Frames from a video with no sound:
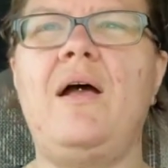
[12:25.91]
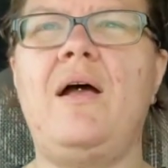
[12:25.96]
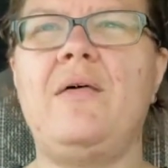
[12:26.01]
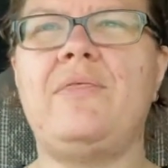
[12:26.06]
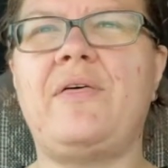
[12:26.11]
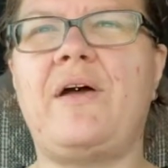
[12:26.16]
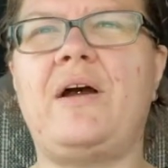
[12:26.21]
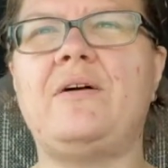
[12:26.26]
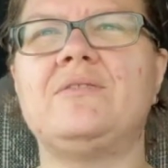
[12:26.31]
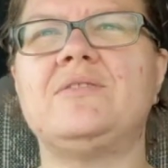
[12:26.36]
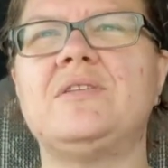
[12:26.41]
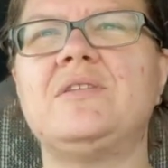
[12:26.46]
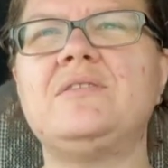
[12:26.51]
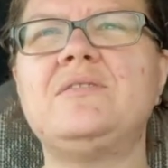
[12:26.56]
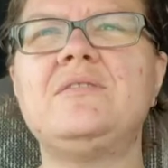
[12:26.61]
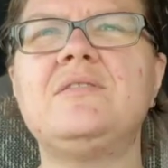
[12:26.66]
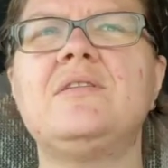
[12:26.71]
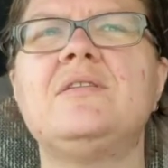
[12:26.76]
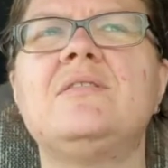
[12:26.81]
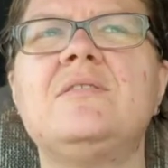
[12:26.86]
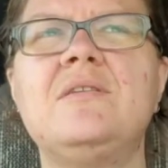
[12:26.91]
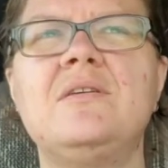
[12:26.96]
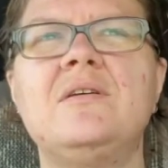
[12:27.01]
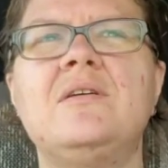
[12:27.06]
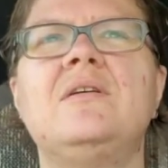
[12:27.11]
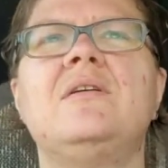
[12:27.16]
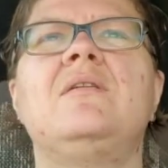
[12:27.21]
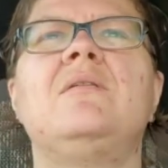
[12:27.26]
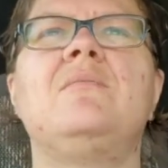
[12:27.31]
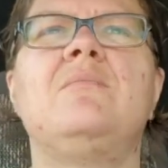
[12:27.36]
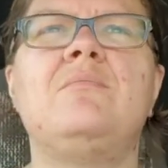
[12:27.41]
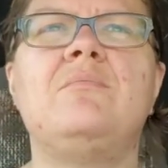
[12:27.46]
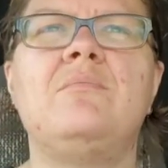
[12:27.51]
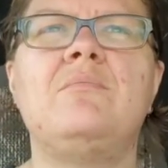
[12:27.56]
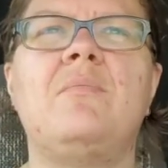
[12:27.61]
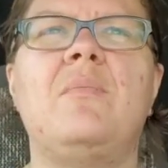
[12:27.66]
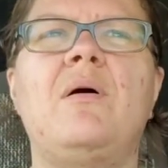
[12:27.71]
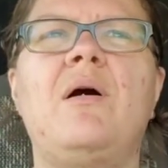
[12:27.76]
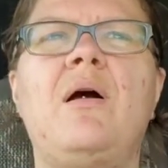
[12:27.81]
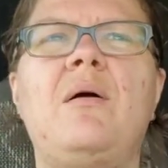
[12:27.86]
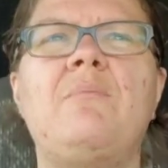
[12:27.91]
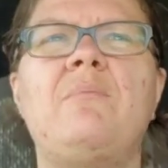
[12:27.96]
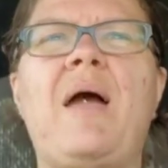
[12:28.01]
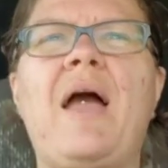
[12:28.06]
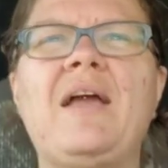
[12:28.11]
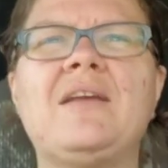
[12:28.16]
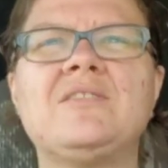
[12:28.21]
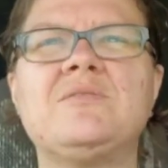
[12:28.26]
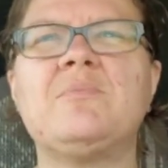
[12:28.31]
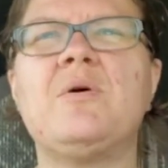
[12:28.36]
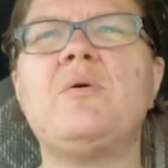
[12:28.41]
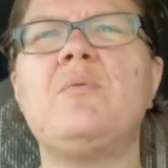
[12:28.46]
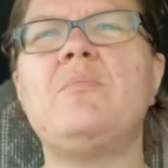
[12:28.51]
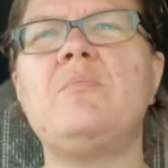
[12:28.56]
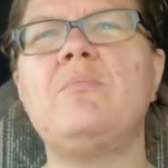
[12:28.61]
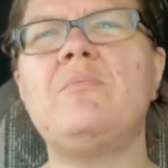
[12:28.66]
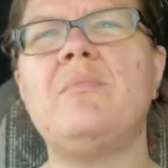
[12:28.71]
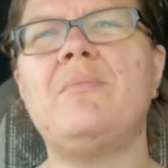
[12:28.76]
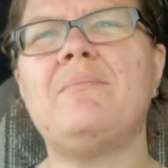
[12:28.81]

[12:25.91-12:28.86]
1,000 maximum,